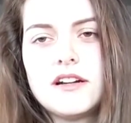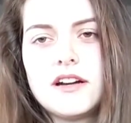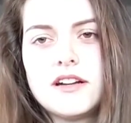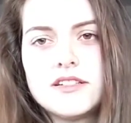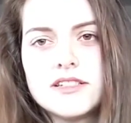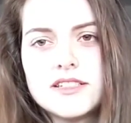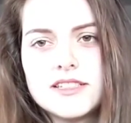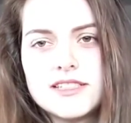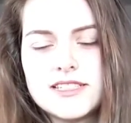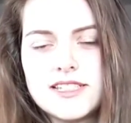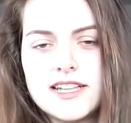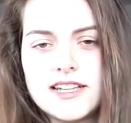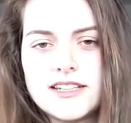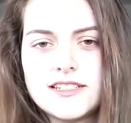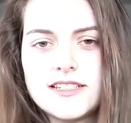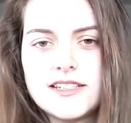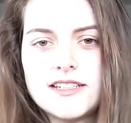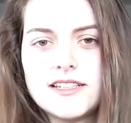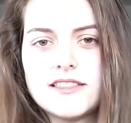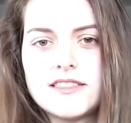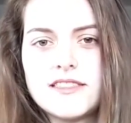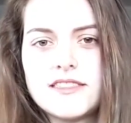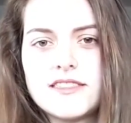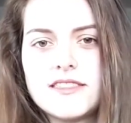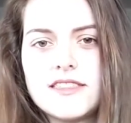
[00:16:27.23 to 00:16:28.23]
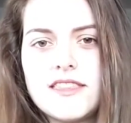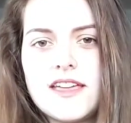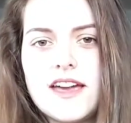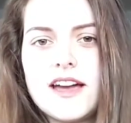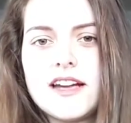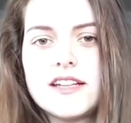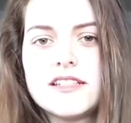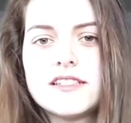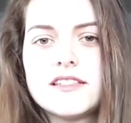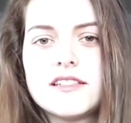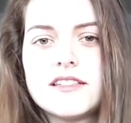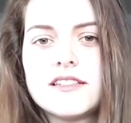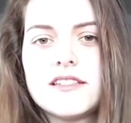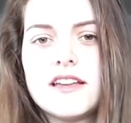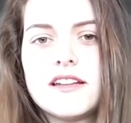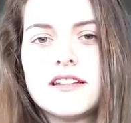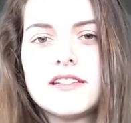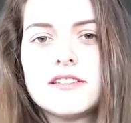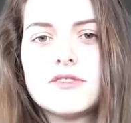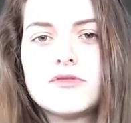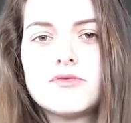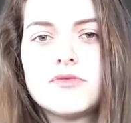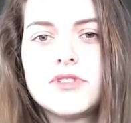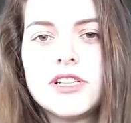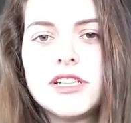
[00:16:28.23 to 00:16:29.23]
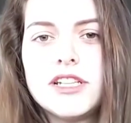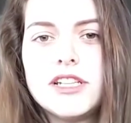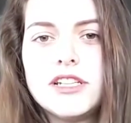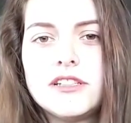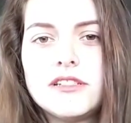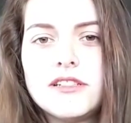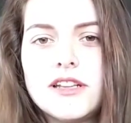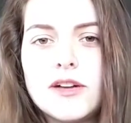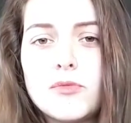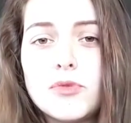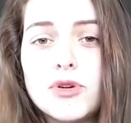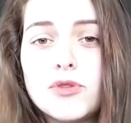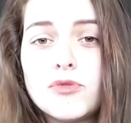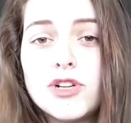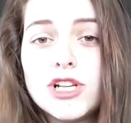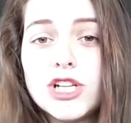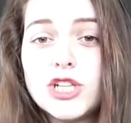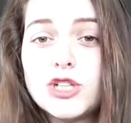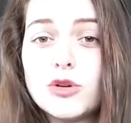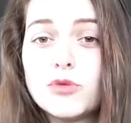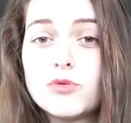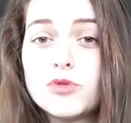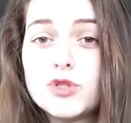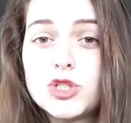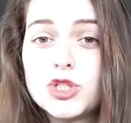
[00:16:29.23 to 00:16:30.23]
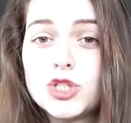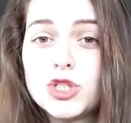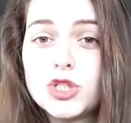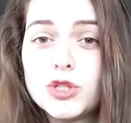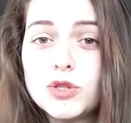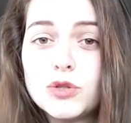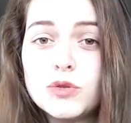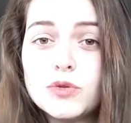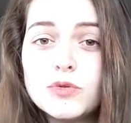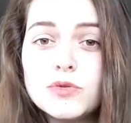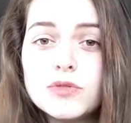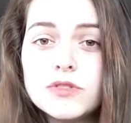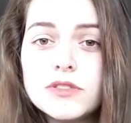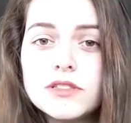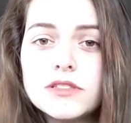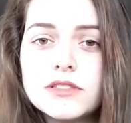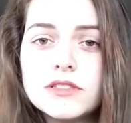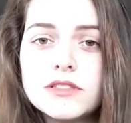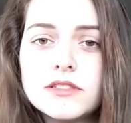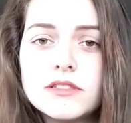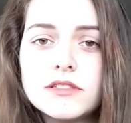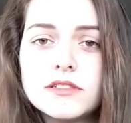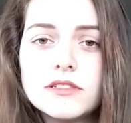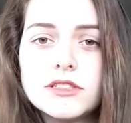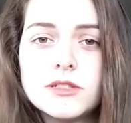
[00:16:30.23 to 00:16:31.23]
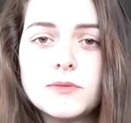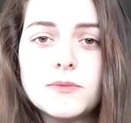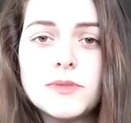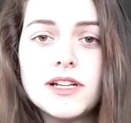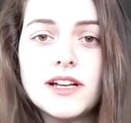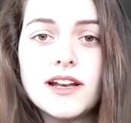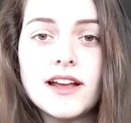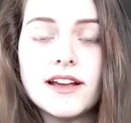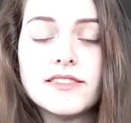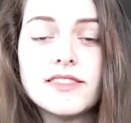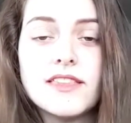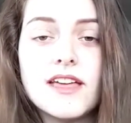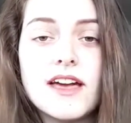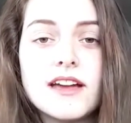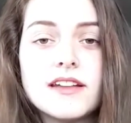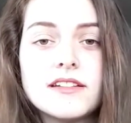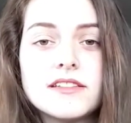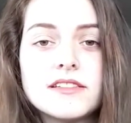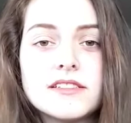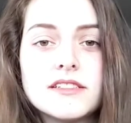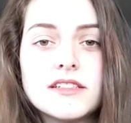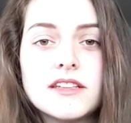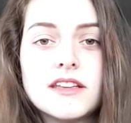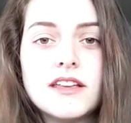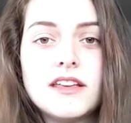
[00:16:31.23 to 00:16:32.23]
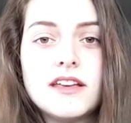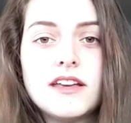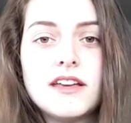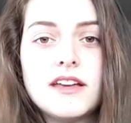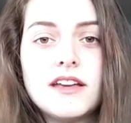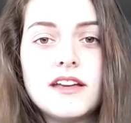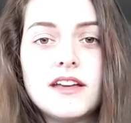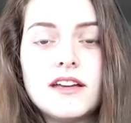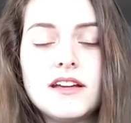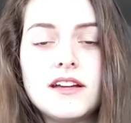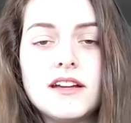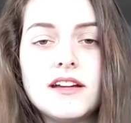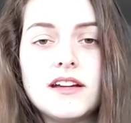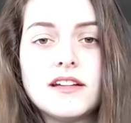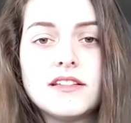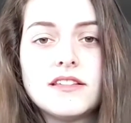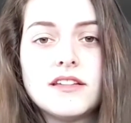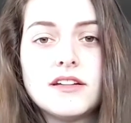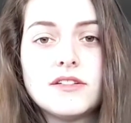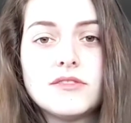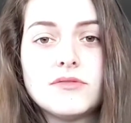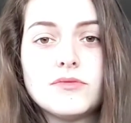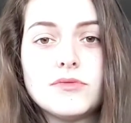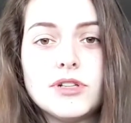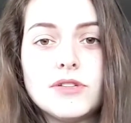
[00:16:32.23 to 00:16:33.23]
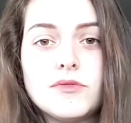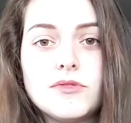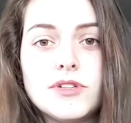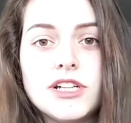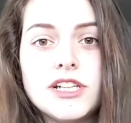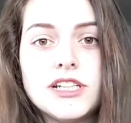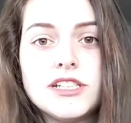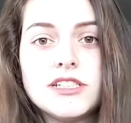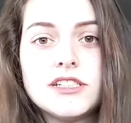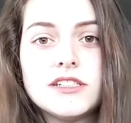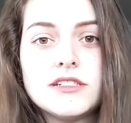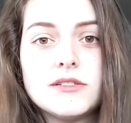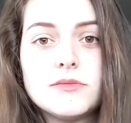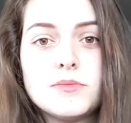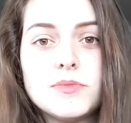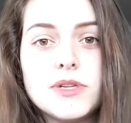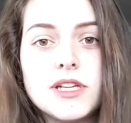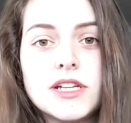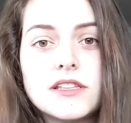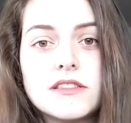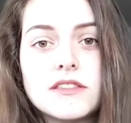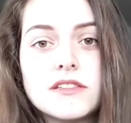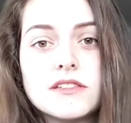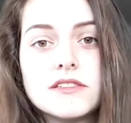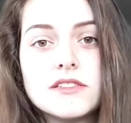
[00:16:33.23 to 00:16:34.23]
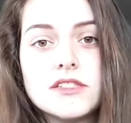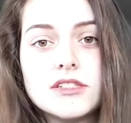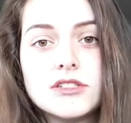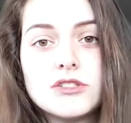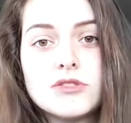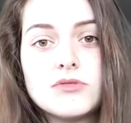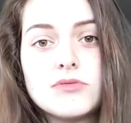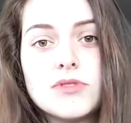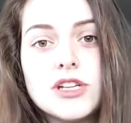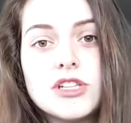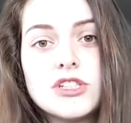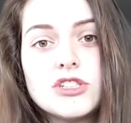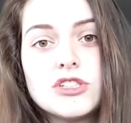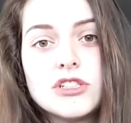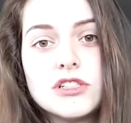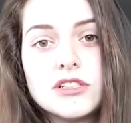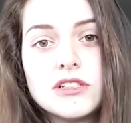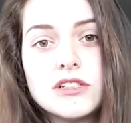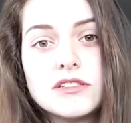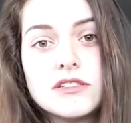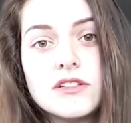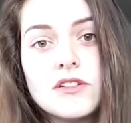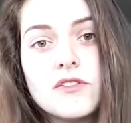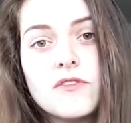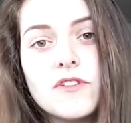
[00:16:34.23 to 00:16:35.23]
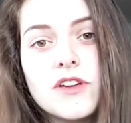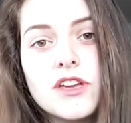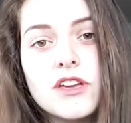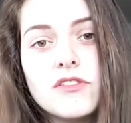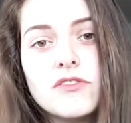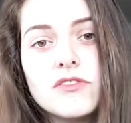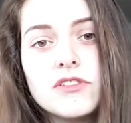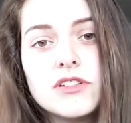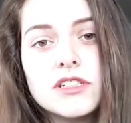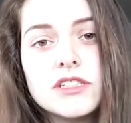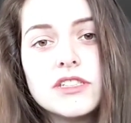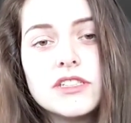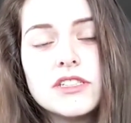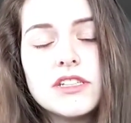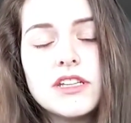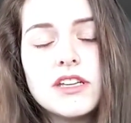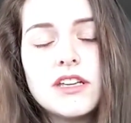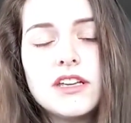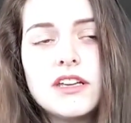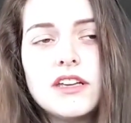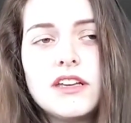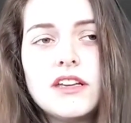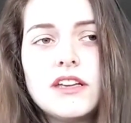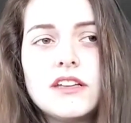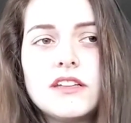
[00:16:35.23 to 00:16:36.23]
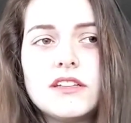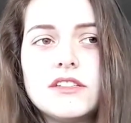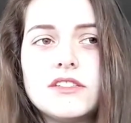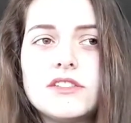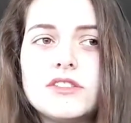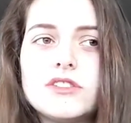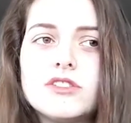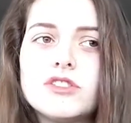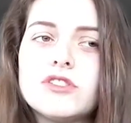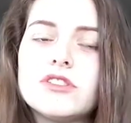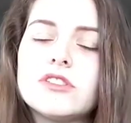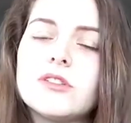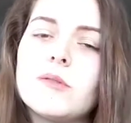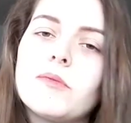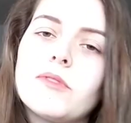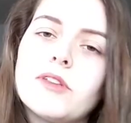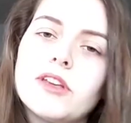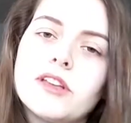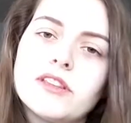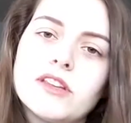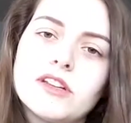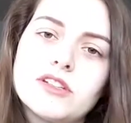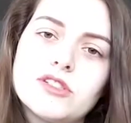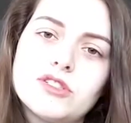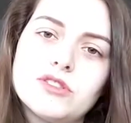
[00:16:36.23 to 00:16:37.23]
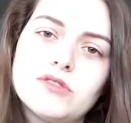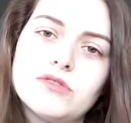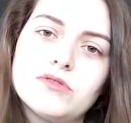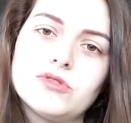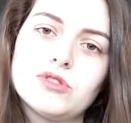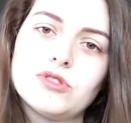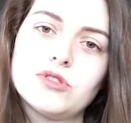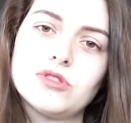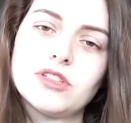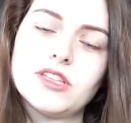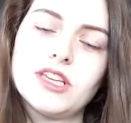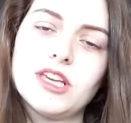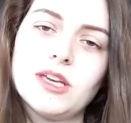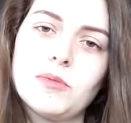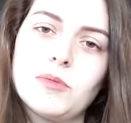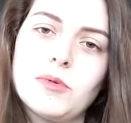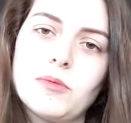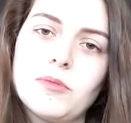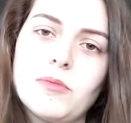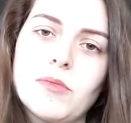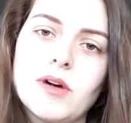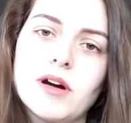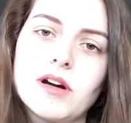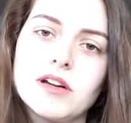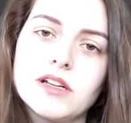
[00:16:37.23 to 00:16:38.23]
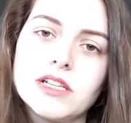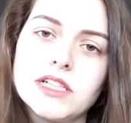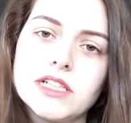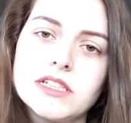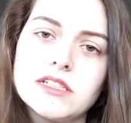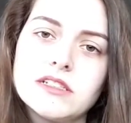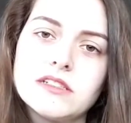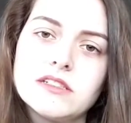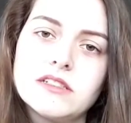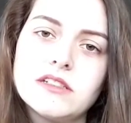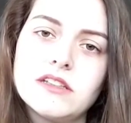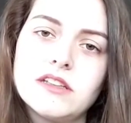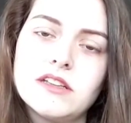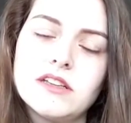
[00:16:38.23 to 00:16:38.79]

understanding that, and that it's really, that we really don't choose to be like that, and that we really didn't pick this situation as our favorite, it's just something that you should keep in mind.